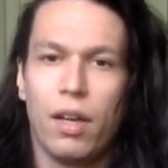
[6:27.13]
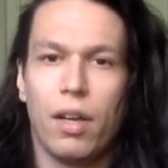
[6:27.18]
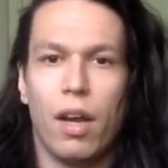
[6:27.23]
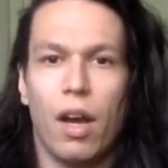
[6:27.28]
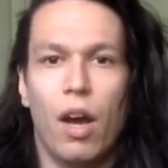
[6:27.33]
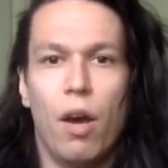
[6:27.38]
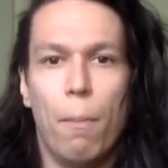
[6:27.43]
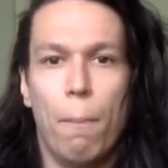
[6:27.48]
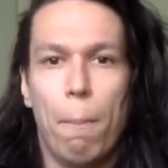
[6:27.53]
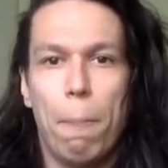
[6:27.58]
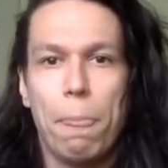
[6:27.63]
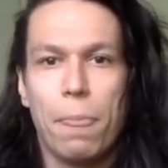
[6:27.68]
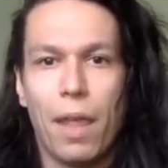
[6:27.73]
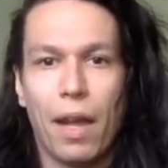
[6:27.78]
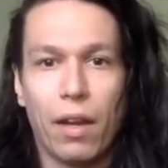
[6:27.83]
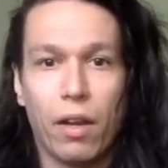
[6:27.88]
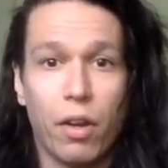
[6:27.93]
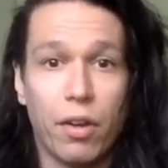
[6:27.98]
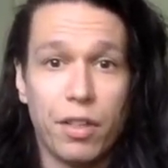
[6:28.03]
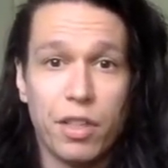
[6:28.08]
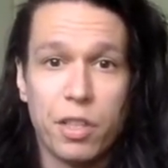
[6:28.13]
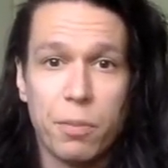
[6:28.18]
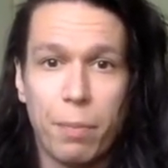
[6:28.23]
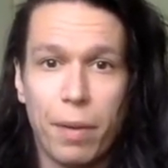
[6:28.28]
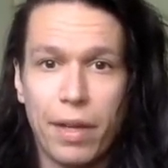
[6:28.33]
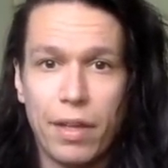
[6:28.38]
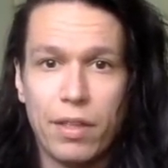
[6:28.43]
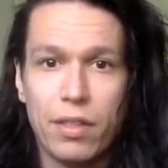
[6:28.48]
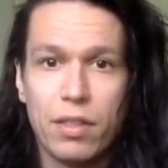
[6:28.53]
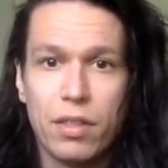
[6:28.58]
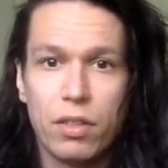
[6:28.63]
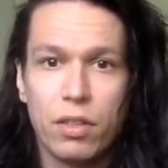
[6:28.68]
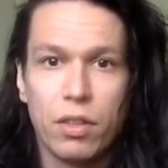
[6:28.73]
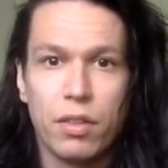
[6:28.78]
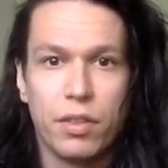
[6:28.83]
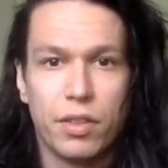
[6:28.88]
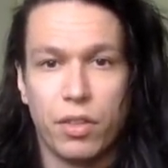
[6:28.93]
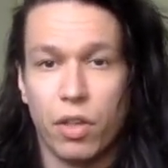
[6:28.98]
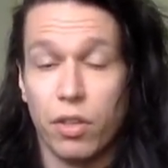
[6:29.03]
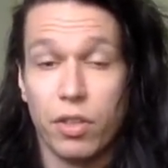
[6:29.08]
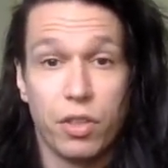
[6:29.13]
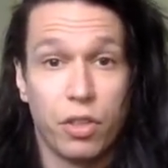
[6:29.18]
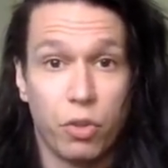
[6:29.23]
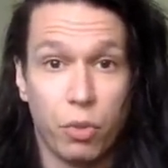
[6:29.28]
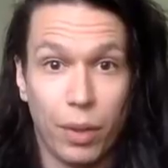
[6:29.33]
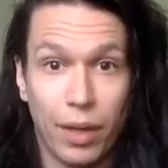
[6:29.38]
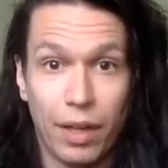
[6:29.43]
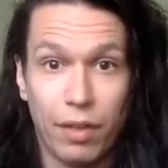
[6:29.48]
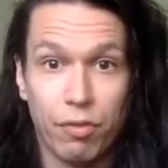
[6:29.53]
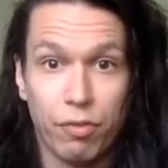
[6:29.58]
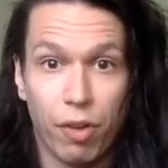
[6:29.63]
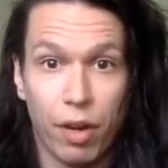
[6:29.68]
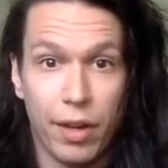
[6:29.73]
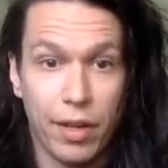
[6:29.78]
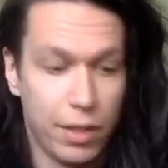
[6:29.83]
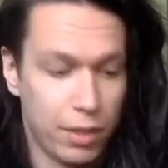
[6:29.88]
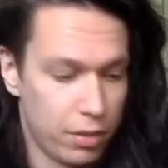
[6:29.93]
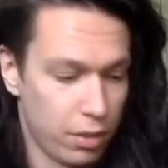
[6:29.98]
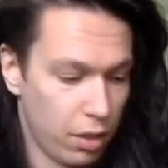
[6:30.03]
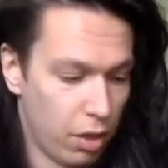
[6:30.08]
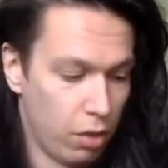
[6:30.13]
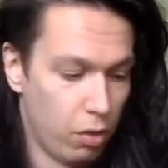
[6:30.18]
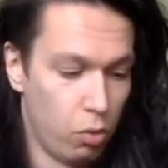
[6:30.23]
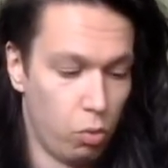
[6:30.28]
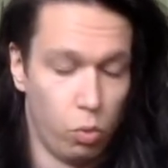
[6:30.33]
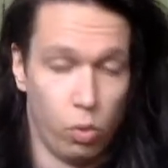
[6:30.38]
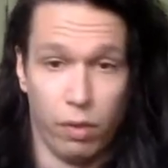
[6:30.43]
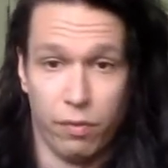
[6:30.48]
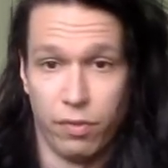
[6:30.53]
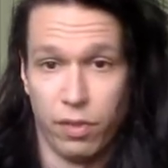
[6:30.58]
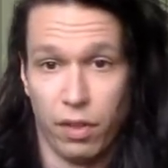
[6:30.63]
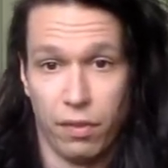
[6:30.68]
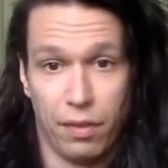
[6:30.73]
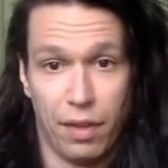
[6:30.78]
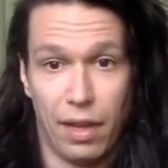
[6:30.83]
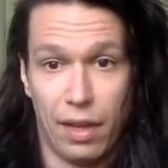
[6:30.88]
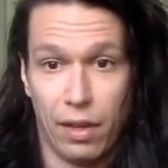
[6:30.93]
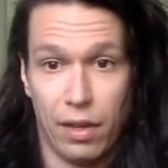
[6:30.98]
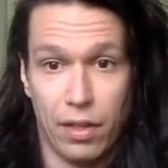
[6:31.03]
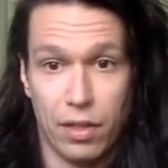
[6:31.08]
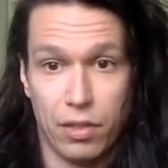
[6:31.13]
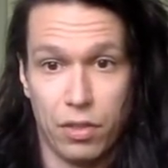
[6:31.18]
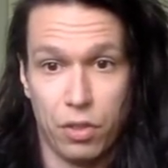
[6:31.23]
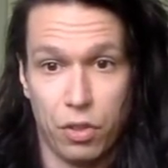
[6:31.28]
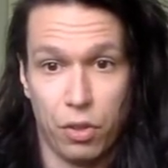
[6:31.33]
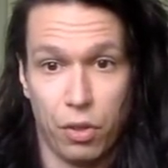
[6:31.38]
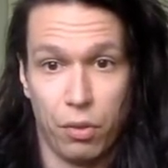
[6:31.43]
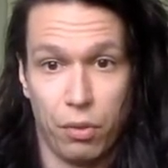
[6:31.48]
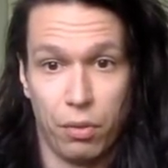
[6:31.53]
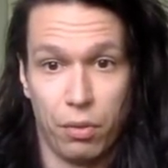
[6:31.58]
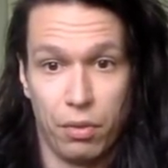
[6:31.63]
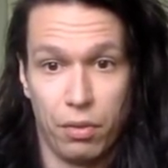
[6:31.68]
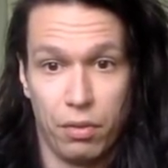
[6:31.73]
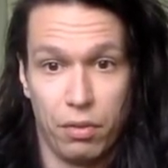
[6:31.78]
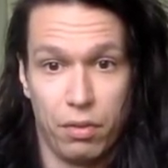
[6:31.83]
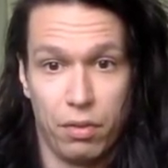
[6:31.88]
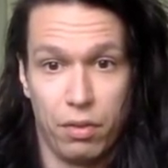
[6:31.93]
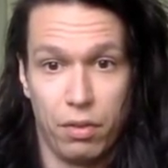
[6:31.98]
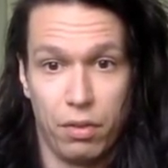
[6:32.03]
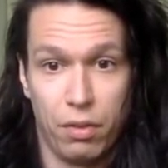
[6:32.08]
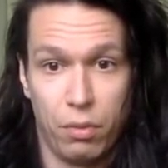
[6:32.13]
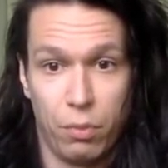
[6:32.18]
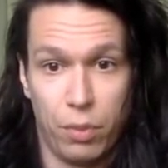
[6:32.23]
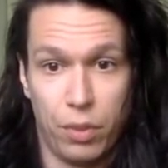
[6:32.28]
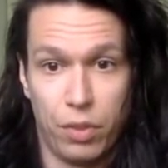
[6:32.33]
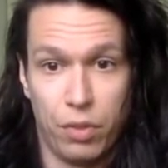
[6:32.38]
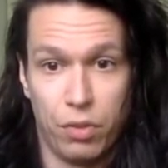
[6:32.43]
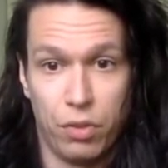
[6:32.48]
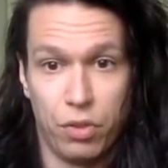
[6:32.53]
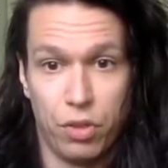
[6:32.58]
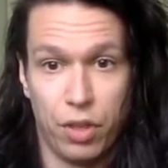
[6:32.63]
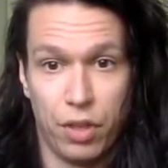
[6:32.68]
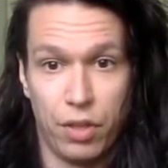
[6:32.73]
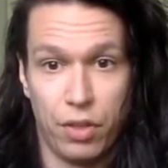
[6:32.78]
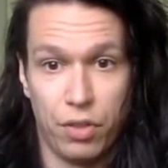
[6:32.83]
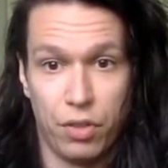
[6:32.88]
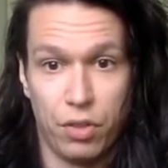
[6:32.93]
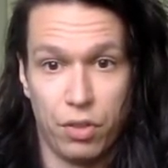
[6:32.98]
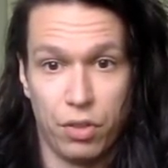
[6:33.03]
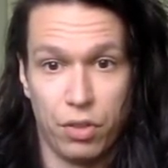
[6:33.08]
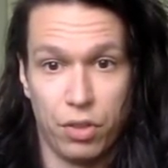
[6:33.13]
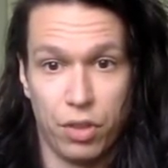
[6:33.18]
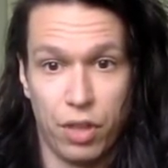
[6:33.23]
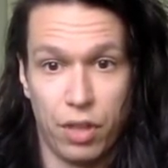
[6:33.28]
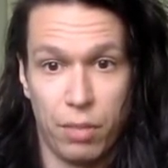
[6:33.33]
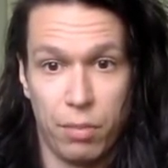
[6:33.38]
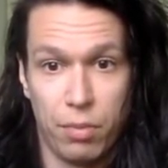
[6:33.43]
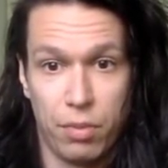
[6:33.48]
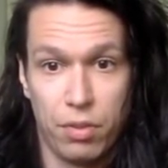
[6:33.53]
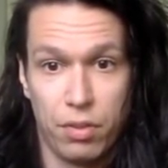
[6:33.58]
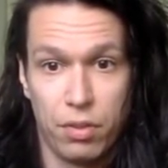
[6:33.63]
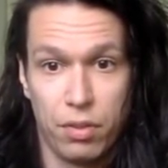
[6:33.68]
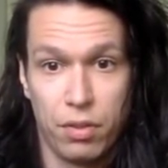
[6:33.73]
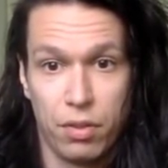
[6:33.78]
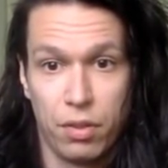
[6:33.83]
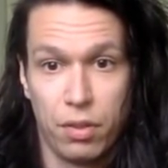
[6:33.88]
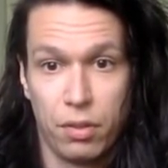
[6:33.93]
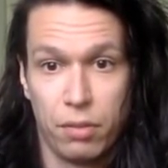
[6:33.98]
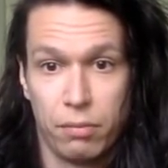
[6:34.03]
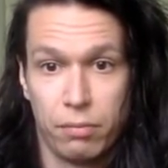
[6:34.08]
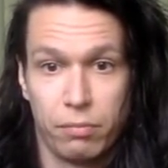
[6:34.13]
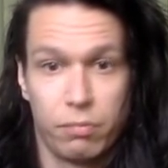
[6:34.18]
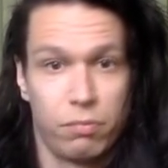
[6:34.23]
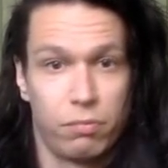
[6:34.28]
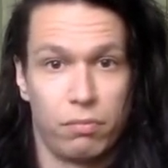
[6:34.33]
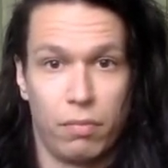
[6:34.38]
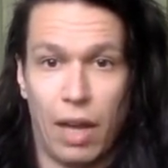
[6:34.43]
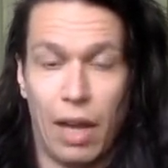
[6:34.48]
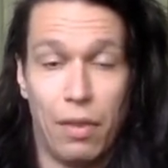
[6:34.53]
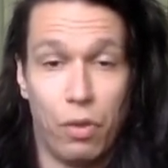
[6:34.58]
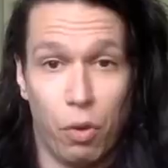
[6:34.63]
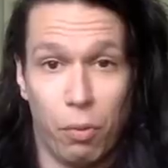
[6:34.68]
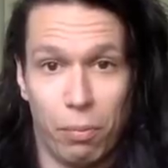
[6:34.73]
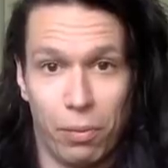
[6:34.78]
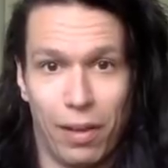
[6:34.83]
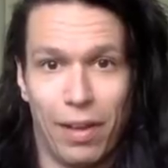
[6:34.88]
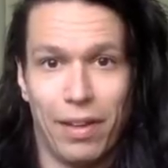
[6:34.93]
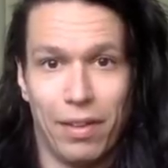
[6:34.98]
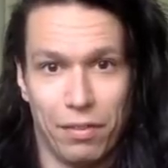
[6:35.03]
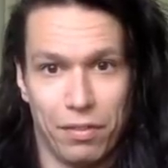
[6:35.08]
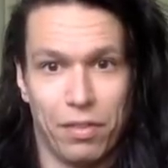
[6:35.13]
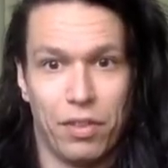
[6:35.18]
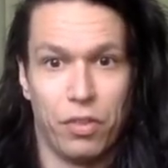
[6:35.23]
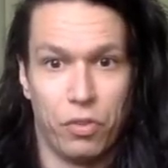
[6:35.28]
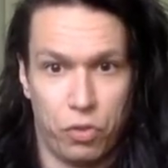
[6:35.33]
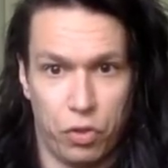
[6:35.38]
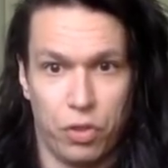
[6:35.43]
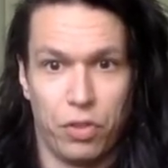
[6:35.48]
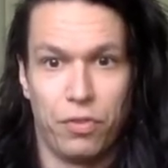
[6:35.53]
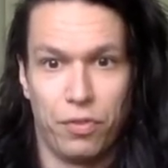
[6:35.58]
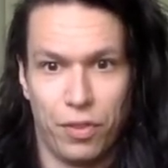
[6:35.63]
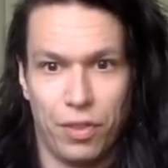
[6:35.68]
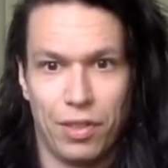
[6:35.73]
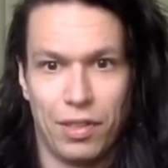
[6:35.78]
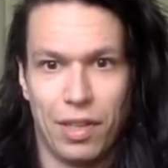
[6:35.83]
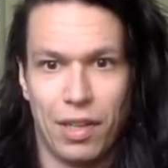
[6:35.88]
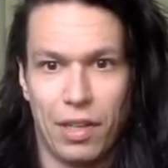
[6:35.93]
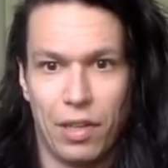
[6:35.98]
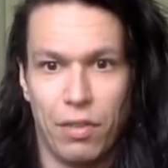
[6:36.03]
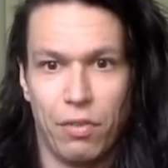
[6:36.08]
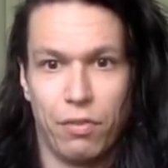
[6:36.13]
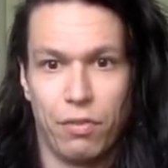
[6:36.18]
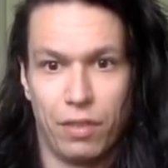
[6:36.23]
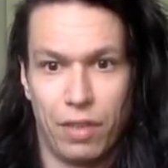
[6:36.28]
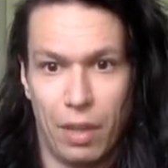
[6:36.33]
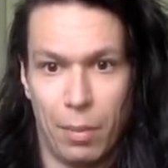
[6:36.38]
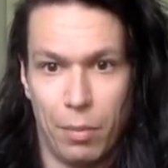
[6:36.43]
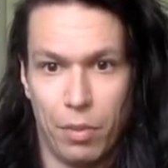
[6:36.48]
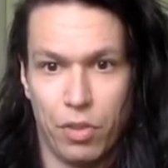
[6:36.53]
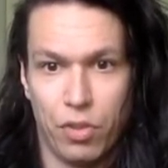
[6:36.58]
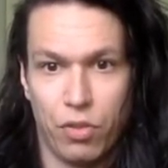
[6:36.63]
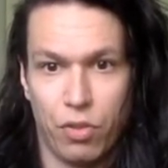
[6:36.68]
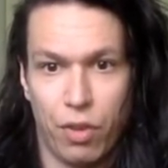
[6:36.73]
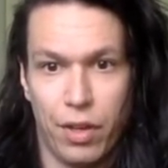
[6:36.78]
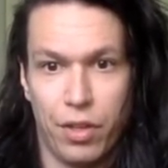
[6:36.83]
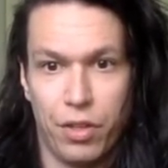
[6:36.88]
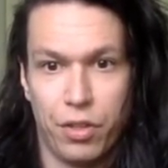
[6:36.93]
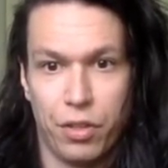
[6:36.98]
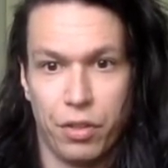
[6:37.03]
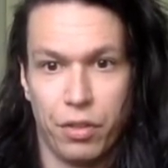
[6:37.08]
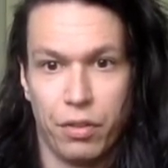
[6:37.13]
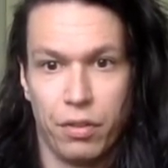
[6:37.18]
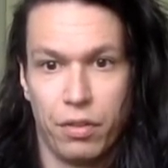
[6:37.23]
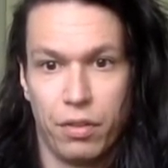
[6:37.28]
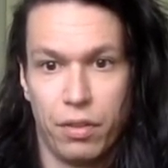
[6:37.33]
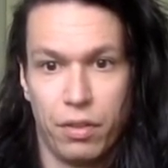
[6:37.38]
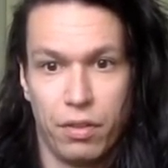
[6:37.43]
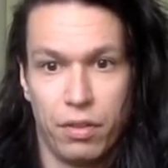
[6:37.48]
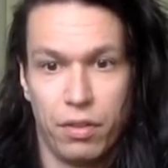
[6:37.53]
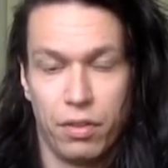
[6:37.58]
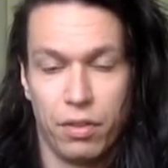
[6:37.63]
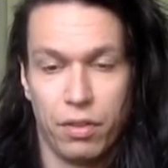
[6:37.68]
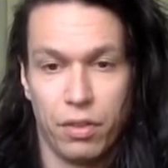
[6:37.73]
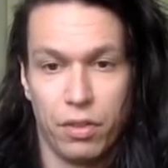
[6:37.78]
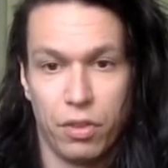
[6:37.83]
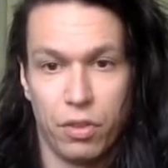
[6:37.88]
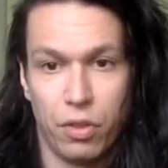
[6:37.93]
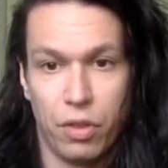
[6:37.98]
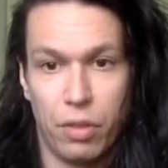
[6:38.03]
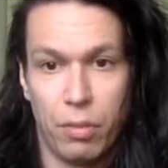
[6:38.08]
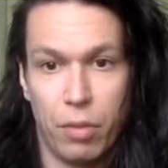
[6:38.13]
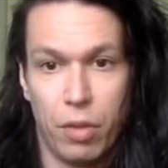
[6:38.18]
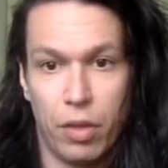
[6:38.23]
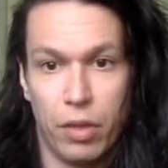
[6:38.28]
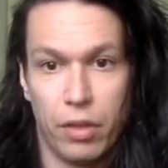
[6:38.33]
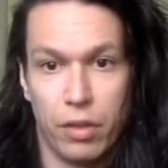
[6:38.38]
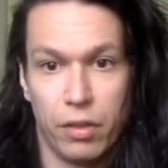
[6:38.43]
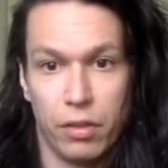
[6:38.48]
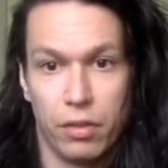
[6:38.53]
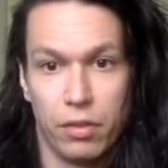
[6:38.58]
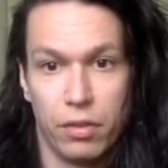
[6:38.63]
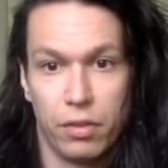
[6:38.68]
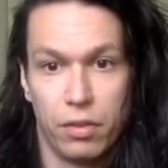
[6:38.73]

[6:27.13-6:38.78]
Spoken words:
that kind of space starts to create a phrase. All I've done there is, we could change the shapes and not play anything just for the sake of demonstration. It's your E minor.